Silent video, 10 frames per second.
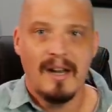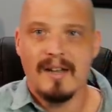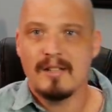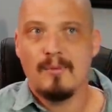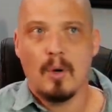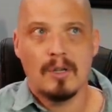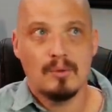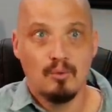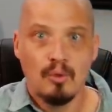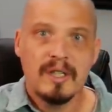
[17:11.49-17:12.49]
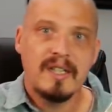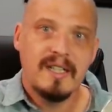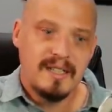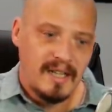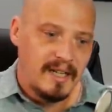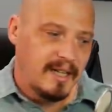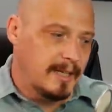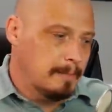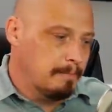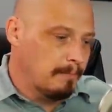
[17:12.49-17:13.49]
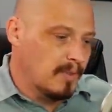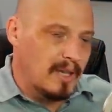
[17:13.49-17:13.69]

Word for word: And as far as really needing